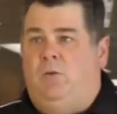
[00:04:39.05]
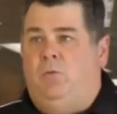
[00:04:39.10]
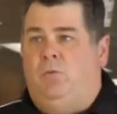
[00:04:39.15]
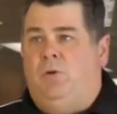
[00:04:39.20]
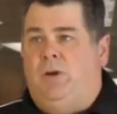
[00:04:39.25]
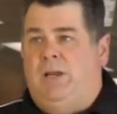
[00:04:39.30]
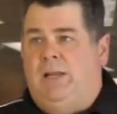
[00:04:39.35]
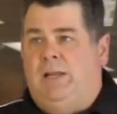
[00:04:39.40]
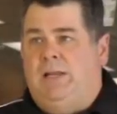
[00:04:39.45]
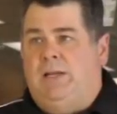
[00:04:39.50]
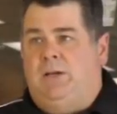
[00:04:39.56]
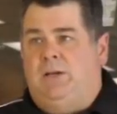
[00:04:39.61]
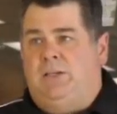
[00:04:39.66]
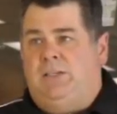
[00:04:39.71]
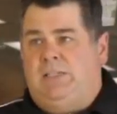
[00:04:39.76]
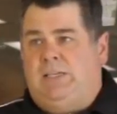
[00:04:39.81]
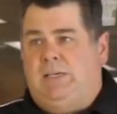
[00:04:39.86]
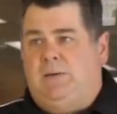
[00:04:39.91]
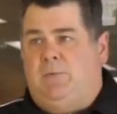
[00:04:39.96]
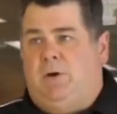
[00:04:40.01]
a really
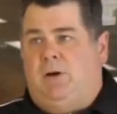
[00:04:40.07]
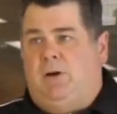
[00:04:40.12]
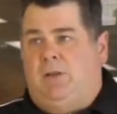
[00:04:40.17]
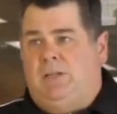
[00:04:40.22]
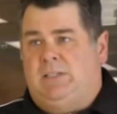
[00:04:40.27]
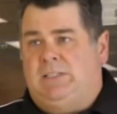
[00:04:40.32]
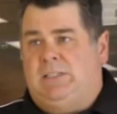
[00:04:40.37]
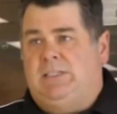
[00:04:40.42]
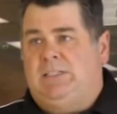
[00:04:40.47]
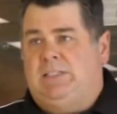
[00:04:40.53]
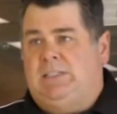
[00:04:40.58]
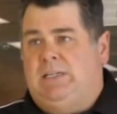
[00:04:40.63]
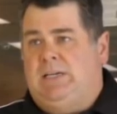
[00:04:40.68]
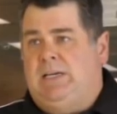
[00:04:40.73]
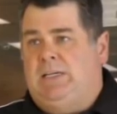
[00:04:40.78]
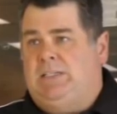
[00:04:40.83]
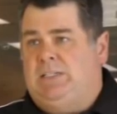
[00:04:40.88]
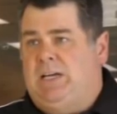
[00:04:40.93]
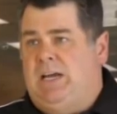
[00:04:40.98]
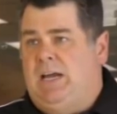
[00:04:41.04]
good team out of the
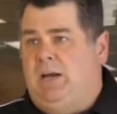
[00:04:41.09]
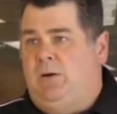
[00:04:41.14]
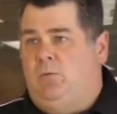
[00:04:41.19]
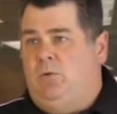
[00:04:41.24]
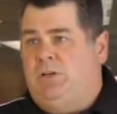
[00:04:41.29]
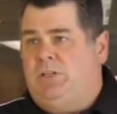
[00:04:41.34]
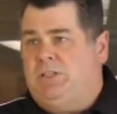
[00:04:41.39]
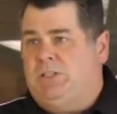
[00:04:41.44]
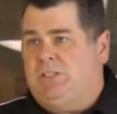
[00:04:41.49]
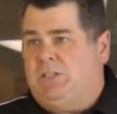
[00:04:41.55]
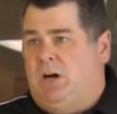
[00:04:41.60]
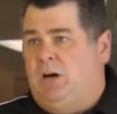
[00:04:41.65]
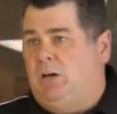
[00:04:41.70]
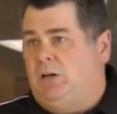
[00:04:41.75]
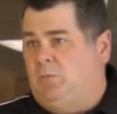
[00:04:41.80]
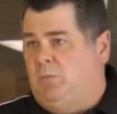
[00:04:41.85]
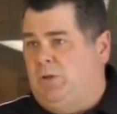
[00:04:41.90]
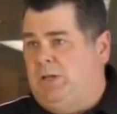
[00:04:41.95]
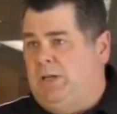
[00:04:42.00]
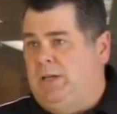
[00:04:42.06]
CCHA, which is
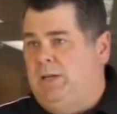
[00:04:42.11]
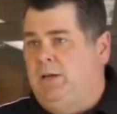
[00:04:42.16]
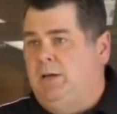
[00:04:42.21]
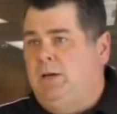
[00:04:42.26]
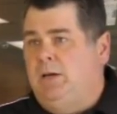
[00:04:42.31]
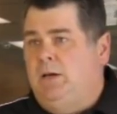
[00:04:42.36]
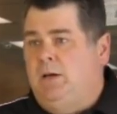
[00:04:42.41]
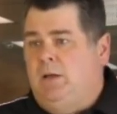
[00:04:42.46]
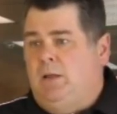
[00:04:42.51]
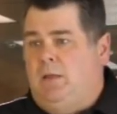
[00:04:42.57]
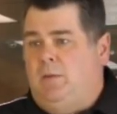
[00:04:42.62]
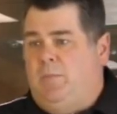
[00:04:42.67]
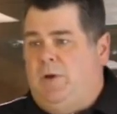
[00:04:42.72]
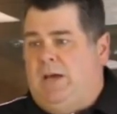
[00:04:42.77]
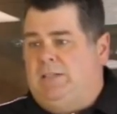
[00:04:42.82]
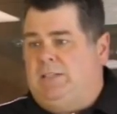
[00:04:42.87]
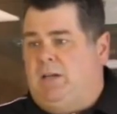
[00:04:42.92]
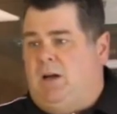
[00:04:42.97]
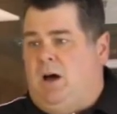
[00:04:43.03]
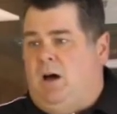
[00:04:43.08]
arguably the
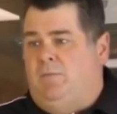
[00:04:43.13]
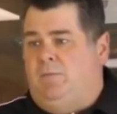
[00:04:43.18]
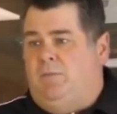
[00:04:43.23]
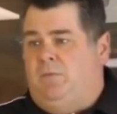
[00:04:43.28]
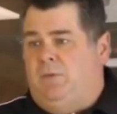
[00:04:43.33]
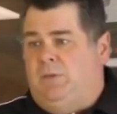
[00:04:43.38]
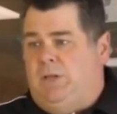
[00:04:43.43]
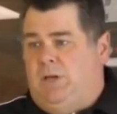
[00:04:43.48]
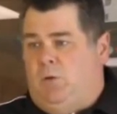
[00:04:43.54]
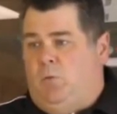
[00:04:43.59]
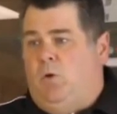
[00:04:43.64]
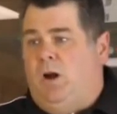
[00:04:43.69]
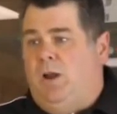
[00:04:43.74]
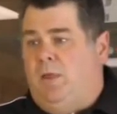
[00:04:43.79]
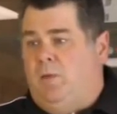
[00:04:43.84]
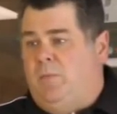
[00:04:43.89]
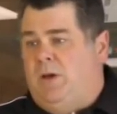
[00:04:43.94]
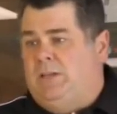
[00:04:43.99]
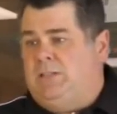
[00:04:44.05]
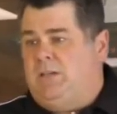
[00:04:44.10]
best conf- you know one
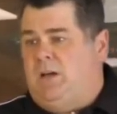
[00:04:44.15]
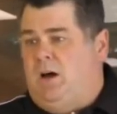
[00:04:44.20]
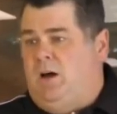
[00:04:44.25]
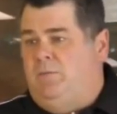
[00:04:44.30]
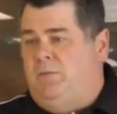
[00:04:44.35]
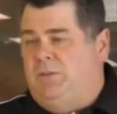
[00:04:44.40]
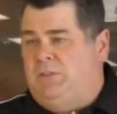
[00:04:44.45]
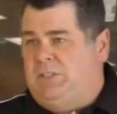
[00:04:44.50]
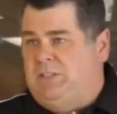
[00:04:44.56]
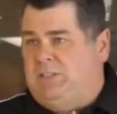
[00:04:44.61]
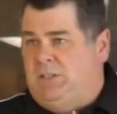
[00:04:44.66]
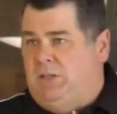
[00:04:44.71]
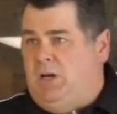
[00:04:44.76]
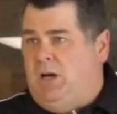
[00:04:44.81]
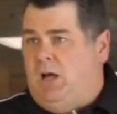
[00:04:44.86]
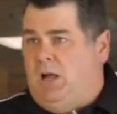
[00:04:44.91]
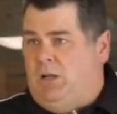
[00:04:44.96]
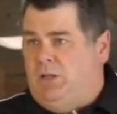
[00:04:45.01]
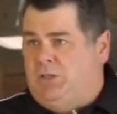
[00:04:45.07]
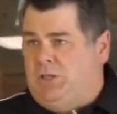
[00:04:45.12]
of the best conferences in
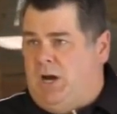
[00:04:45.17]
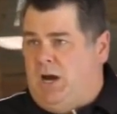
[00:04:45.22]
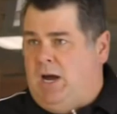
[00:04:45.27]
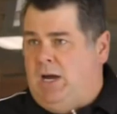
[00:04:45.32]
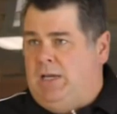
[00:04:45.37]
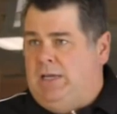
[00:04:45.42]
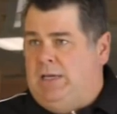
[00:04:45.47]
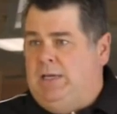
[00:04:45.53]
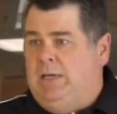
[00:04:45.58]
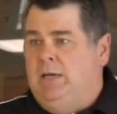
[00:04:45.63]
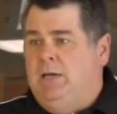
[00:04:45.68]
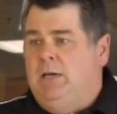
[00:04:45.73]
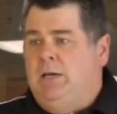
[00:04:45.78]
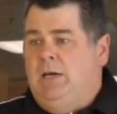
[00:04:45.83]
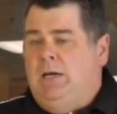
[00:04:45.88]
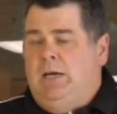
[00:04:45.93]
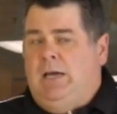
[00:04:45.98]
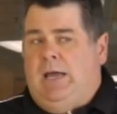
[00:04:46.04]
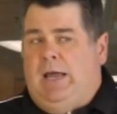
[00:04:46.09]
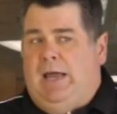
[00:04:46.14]
college hockey.
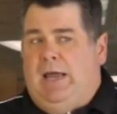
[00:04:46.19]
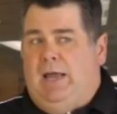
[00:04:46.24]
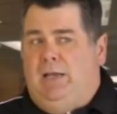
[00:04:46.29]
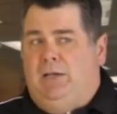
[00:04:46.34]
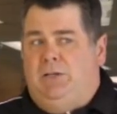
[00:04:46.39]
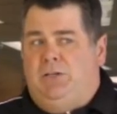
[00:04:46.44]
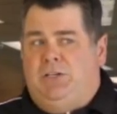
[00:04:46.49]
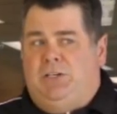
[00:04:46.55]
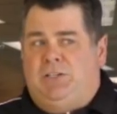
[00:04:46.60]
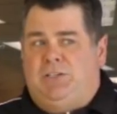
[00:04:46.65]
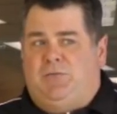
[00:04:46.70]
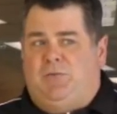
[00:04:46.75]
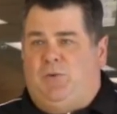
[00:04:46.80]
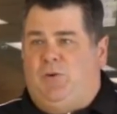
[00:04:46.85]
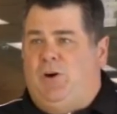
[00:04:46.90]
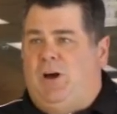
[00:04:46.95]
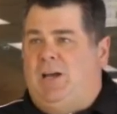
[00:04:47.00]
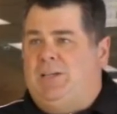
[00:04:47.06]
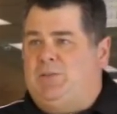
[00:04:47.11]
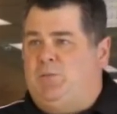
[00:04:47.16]
And just
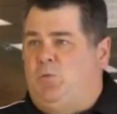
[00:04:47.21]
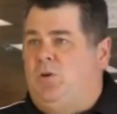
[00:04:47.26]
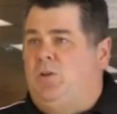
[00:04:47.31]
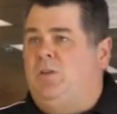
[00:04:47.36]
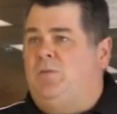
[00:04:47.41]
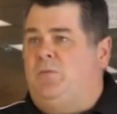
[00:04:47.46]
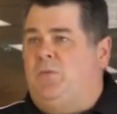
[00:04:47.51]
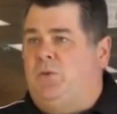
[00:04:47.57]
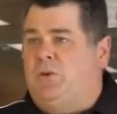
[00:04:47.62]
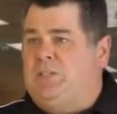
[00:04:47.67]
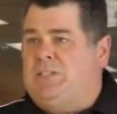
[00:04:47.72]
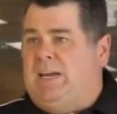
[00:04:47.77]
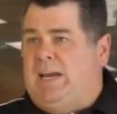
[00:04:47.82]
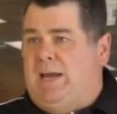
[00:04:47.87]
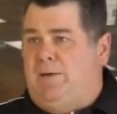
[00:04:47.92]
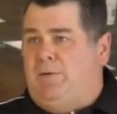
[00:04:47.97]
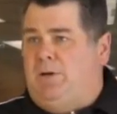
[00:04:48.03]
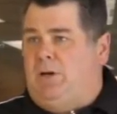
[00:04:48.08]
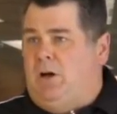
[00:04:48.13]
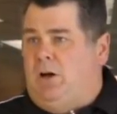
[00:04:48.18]
for us, we're the first
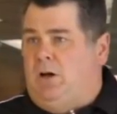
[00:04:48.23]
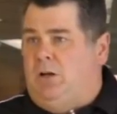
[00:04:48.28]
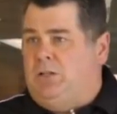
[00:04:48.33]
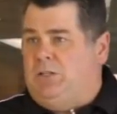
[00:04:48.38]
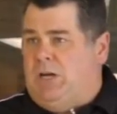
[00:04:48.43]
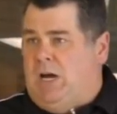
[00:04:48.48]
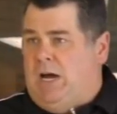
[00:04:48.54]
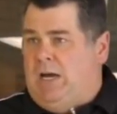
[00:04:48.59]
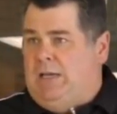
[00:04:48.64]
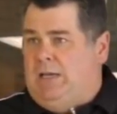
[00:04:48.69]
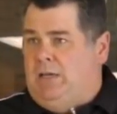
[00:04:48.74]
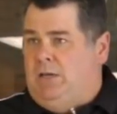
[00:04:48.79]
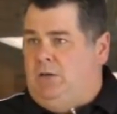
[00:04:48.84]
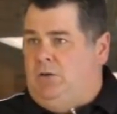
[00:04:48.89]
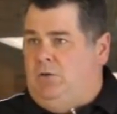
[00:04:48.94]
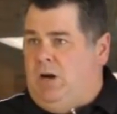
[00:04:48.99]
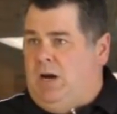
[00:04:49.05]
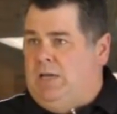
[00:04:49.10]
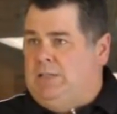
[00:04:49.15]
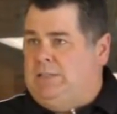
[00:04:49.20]
game in college hockey
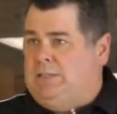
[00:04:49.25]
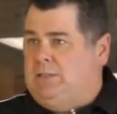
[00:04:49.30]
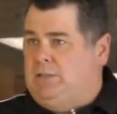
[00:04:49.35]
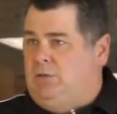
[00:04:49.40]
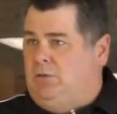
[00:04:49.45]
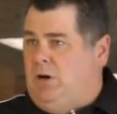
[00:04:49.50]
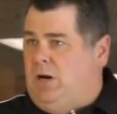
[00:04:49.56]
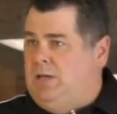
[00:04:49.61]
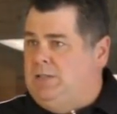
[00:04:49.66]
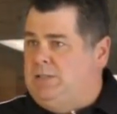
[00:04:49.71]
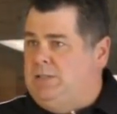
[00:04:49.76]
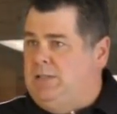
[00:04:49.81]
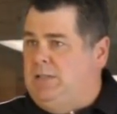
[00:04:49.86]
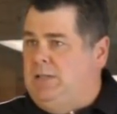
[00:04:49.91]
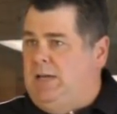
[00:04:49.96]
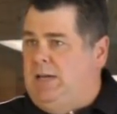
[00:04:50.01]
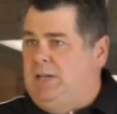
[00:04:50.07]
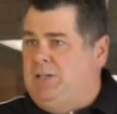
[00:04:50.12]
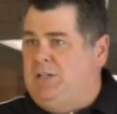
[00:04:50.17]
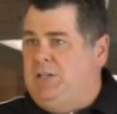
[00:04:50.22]
across across the
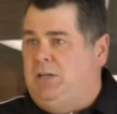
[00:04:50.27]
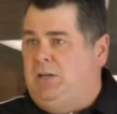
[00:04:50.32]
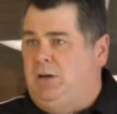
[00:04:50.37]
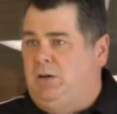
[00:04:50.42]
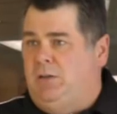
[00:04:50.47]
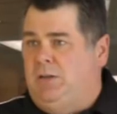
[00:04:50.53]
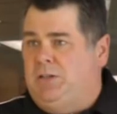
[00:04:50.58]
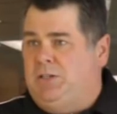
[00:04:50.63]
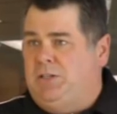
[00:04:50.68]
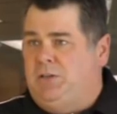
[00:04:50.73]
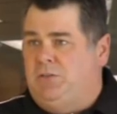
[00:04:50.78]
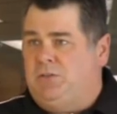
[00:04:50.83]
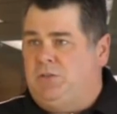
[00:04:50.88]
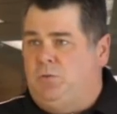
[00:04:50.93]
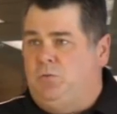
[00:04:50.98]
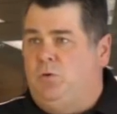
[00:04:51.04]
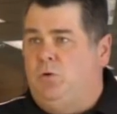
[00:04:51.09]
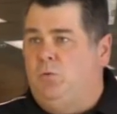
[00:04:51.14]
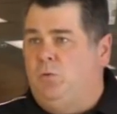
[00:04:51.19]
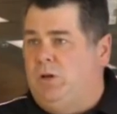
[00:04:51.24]
nation here this year. So
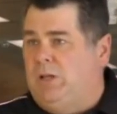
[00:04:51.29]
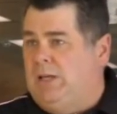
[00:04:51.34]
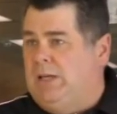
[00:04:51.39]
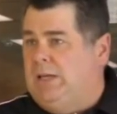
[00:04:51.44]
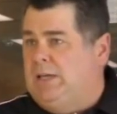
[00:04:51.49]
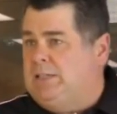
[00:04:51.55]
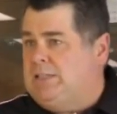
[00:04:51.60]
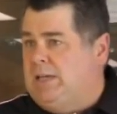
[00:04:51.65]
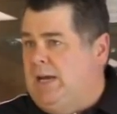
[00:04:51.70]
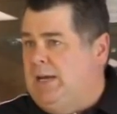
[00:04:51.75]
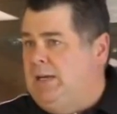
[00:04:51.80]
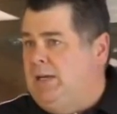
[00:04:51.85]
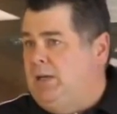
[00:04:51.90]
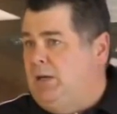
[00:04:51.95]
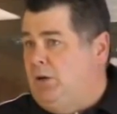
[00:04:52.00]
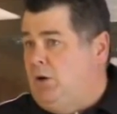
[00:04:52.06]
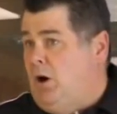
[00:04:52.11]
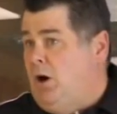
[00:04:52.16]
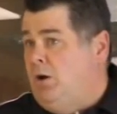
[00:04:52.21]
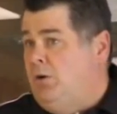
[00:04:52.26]
we're really excited
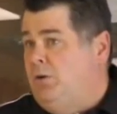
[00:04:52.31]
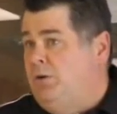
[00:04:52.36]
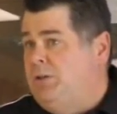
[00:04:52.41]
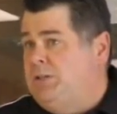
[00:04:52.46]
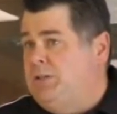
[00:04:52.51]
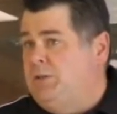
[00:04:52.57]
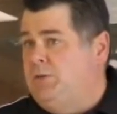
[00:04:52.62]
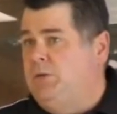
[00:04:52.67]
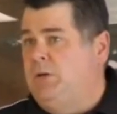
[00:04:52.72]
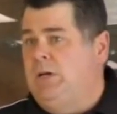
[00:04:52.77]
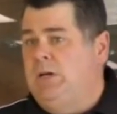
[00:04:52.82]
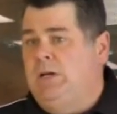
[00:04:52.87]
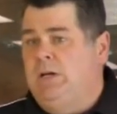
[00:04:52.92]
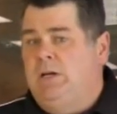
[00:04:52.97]
and honored to